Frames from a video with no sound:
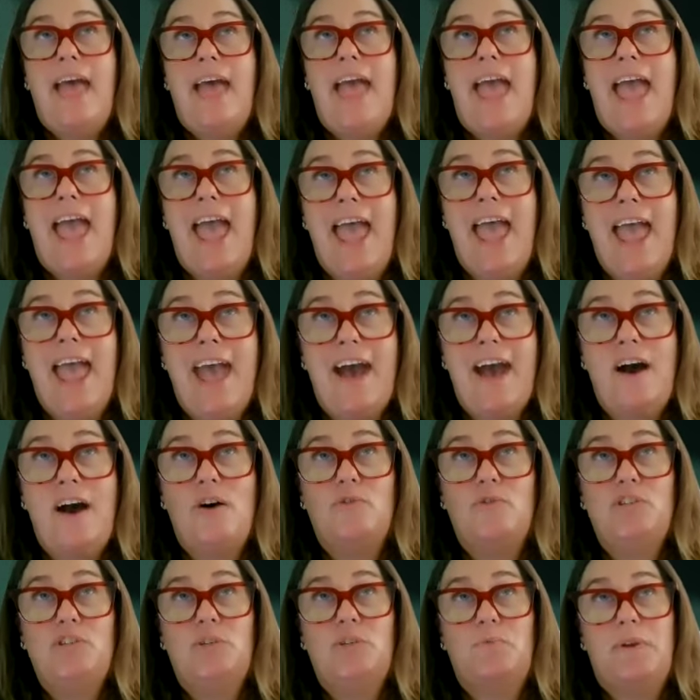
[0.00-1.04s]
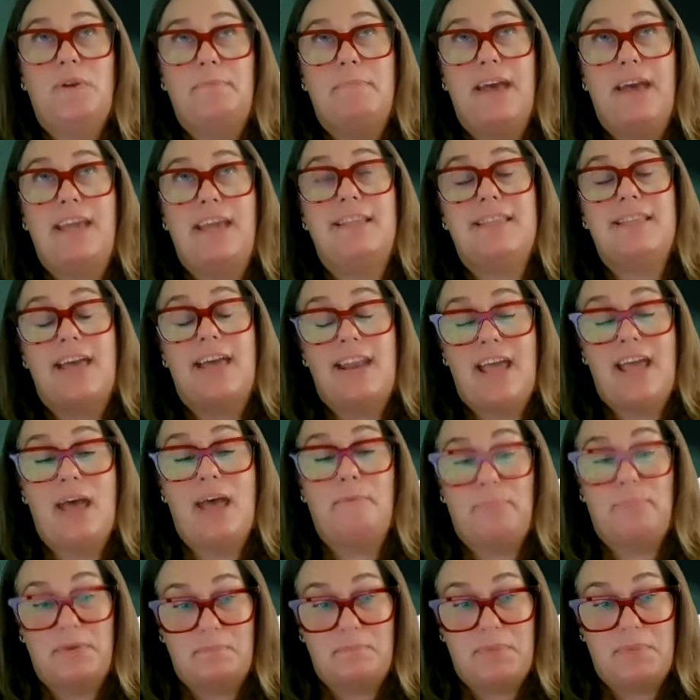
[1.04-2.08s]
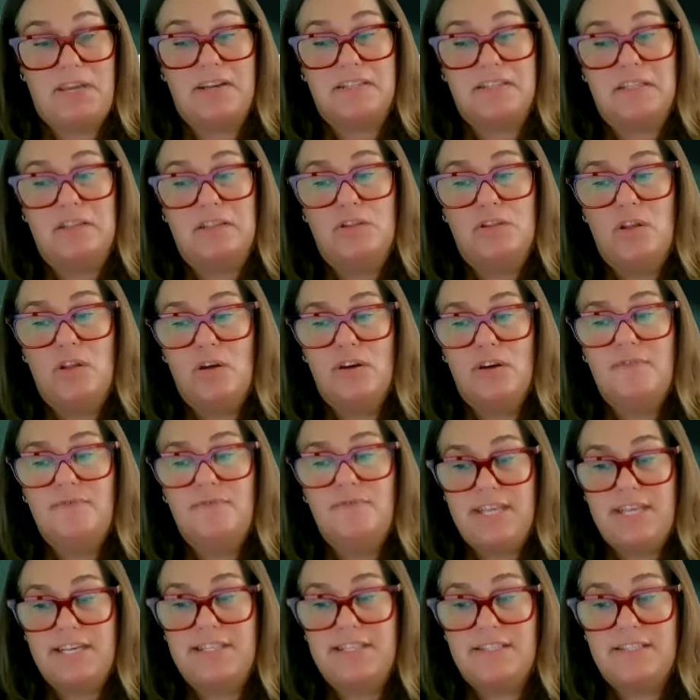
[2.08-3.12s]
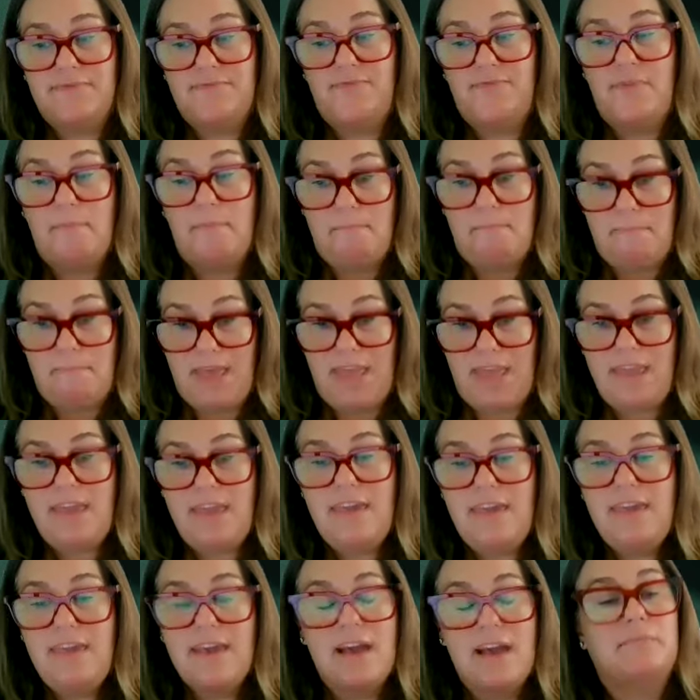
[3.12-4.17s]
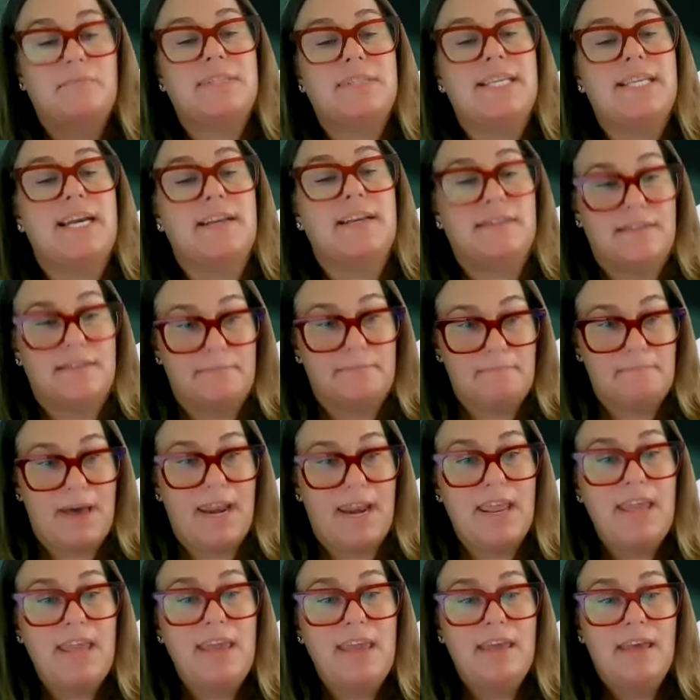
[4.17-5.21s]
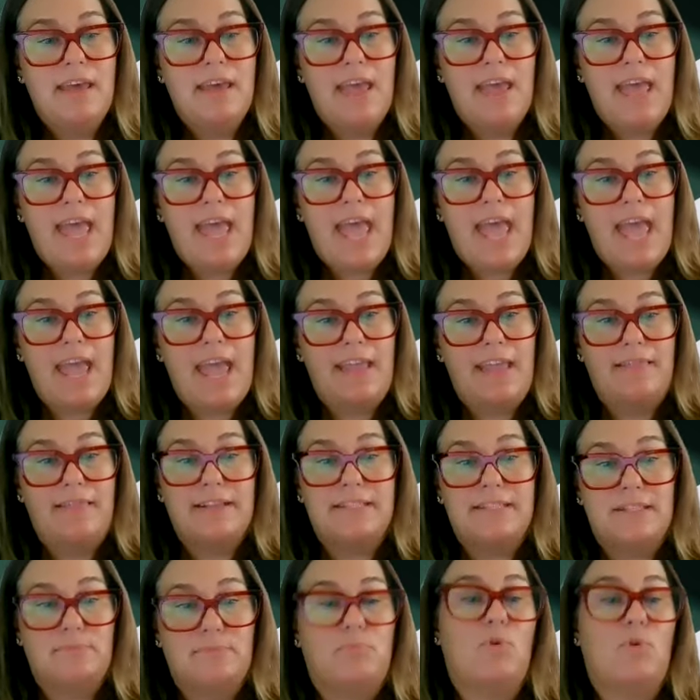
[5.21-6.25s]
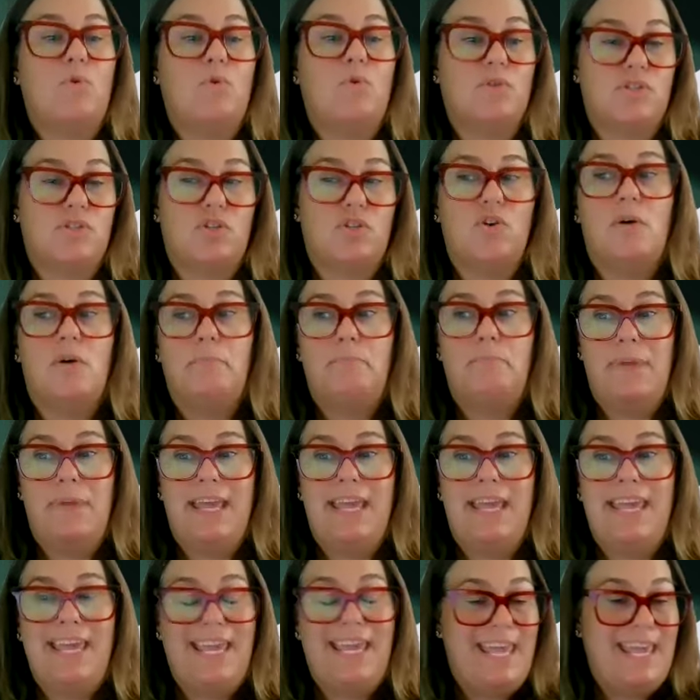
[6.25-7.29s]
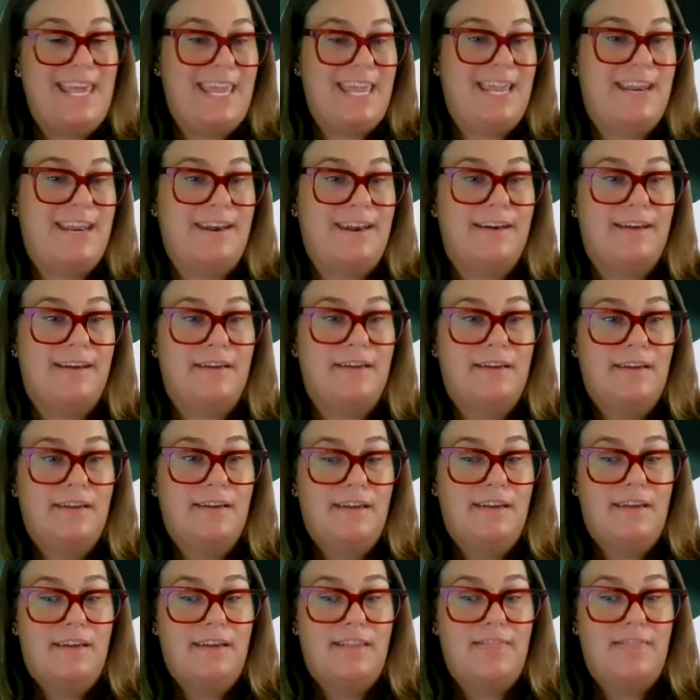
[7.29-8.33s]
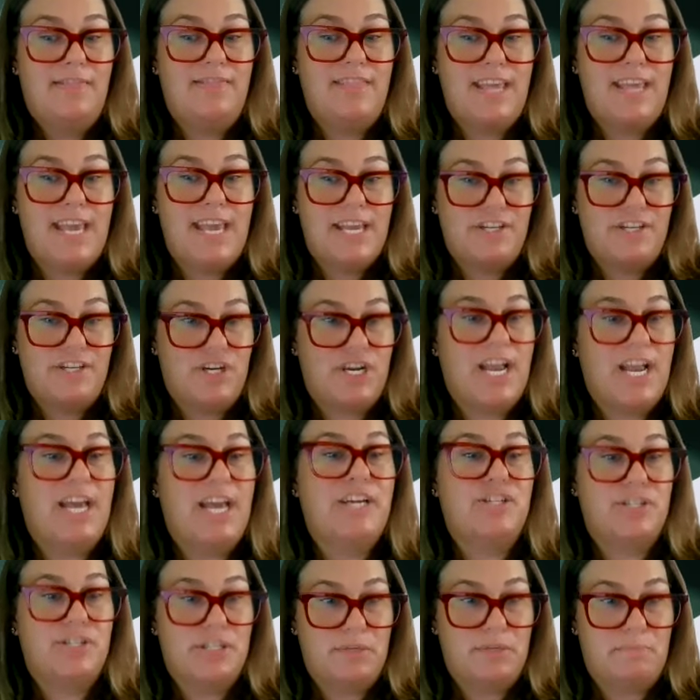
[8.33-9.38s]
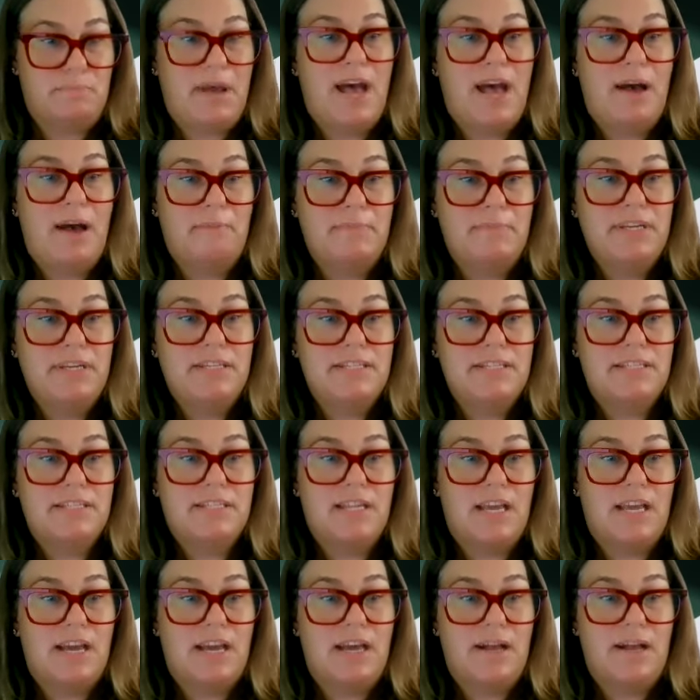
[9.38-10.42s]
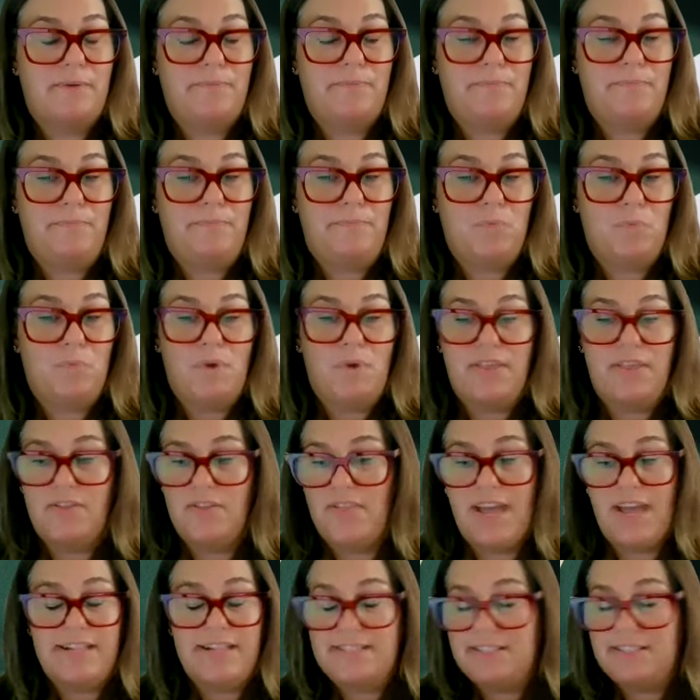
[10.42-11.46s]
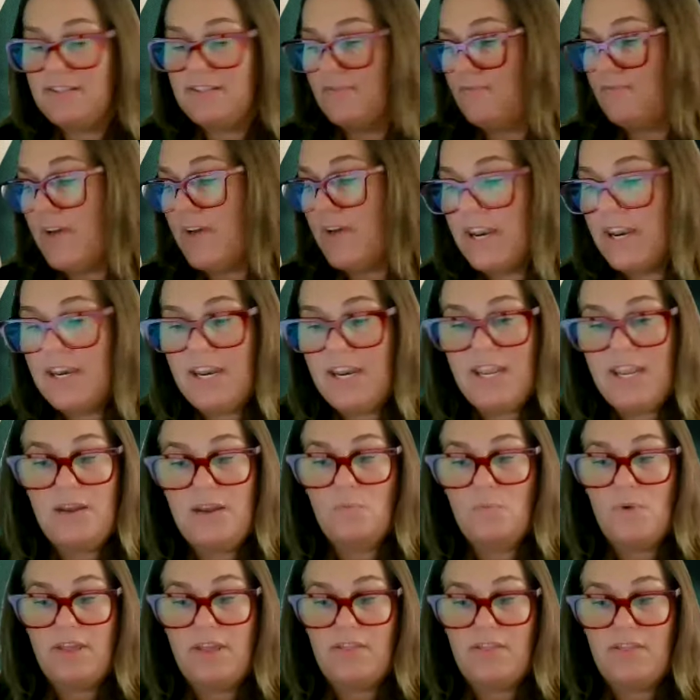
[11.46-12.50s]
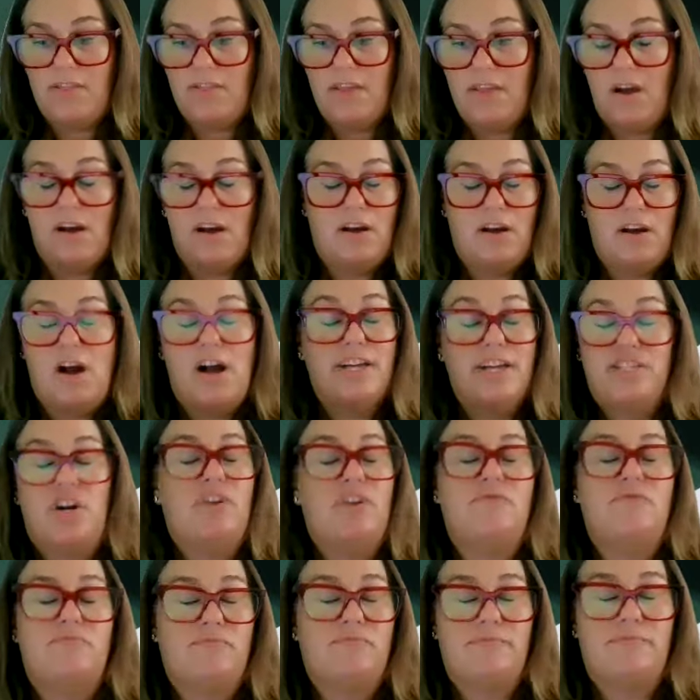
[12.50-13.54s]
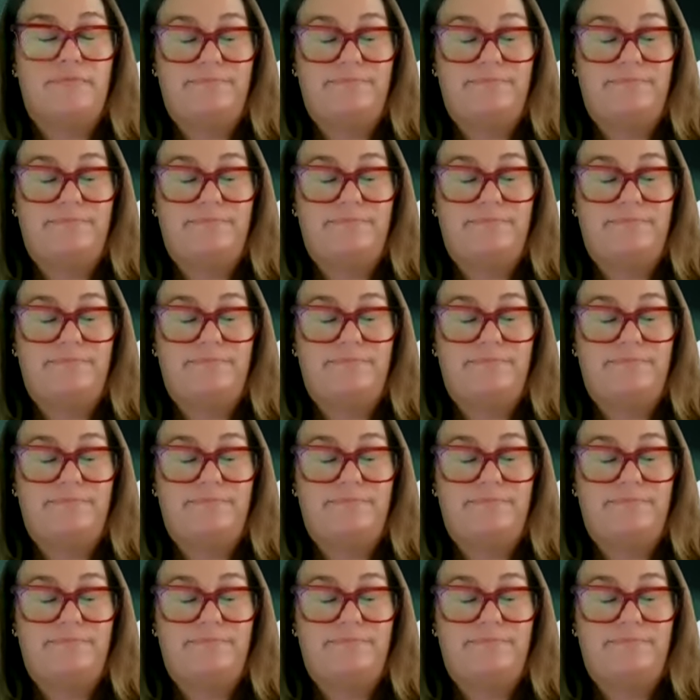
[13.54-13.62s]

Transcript: How do we make that happen? Because a lot of this, for me, comes down to money and the support's not being in the education department, whether that's the funding, whether I don't